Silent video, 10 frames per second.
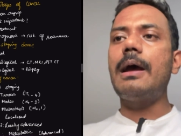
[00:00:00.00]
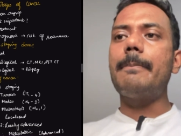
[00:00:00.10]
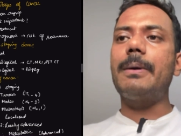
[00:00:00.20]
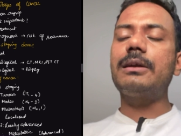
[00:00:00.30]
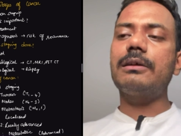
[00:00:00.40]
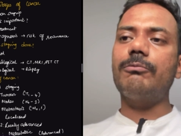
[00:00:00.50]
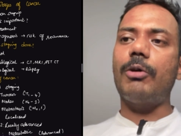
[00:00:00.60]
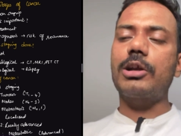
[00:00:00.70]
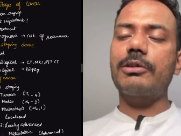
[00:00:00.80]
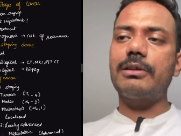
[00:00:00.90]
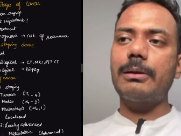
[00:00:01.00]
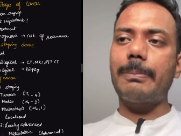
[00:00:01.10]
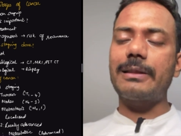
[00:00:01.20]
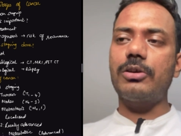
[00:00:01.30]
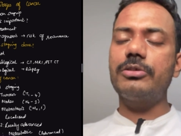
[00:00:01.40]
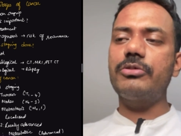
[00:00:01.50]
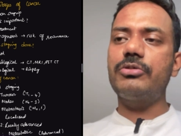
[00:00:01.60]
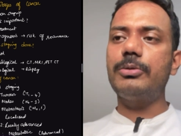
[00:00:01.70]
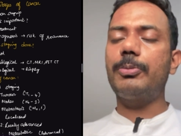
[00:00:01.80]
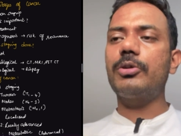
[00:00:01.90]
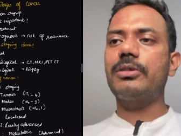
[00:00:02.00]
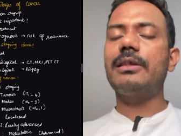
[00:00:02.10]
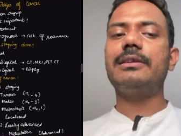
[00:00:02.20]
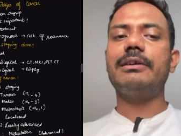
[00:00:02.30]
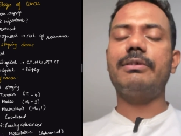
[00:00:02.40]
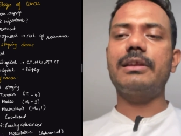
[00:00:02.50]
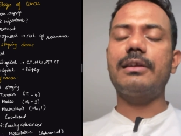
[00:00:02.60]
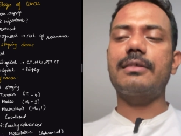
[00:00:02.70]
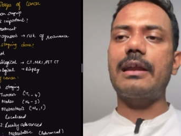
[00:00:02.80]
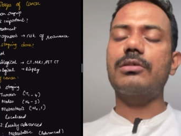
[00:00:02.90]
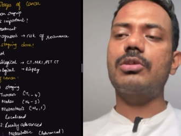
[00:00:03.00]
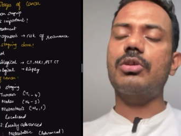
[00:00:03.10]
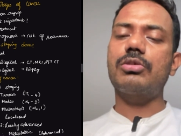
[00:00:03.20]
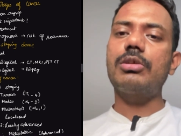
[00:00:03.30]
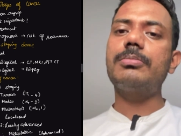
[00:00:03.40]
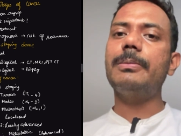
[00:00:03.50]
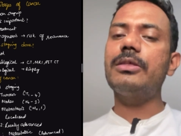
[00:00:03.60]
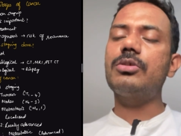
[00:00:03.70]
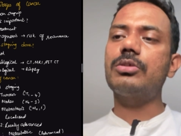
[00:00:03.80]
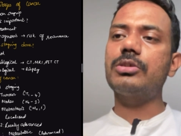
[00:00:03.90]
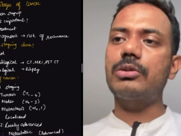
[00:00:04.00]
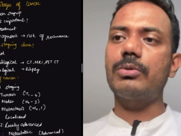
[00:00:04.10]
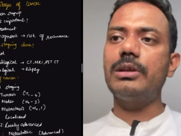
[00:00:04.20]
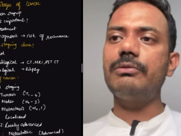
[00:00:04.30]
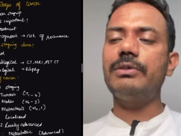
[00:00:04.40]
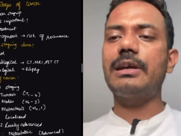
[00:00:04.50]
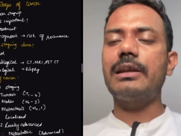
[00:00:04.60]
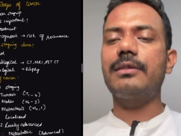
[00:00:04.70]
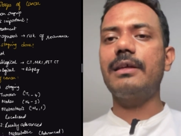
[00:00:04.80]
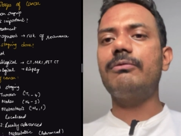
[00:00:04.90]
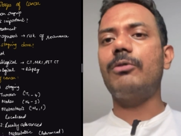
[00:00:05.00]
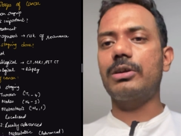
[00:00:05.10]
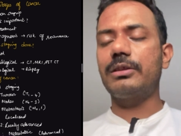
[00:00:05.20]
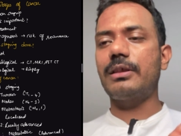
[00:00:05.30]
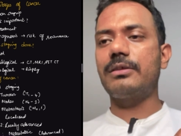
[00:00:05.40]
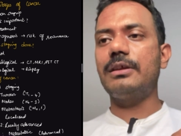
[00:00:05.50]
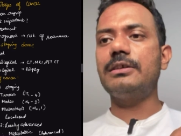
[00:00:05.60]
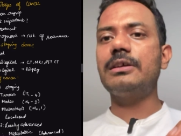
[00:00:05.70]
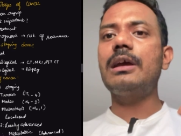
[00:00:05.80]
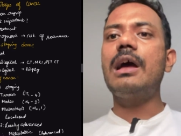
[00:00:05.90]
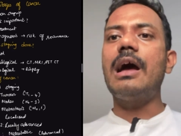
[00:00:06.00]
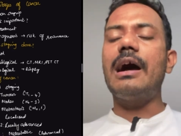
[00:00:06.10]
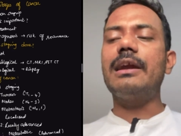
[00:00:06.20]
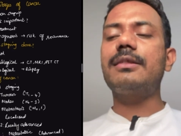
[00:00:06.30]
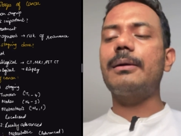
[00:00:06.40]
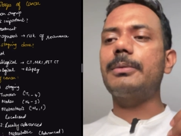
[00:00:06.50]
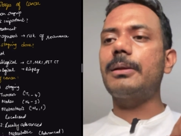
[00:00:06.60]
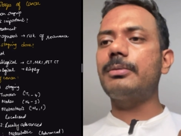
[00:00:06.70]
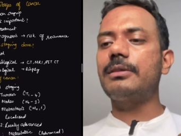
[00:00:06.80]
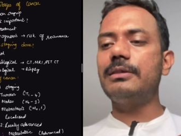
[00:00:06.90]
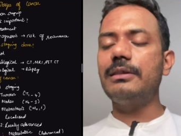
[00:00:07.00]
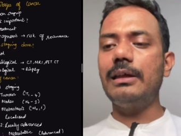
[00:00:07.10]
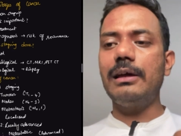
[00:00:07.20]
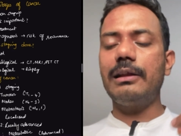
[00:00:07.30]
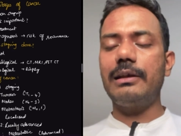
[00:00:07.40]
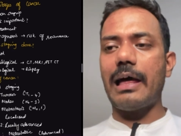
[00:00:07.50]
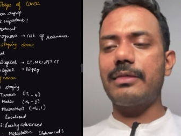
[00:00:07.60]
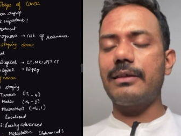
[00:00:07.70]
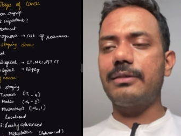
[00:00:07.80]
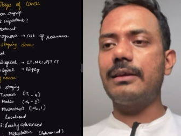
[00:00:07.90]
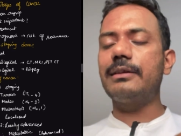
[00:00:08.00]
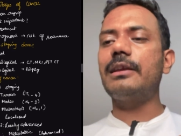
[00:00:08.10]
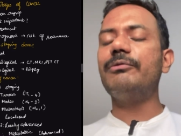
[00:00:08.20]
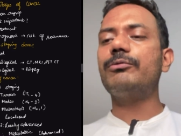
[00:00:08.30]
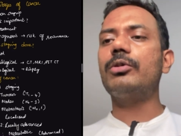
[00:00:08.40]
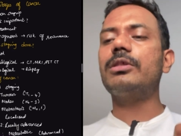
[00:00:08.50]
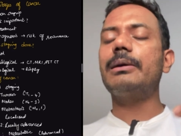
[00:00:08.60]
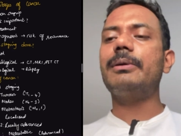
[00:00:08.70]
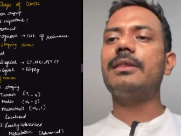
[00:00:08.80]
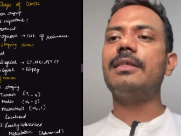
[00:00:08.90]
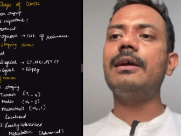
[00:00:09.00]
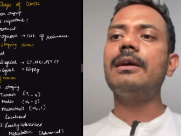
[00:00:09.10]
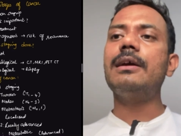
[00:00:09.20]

but whatever the pathologist report says, like whether it is cancer or not, based on that only we can say what is the staging. And sometimes as I said, the lymph node, they might say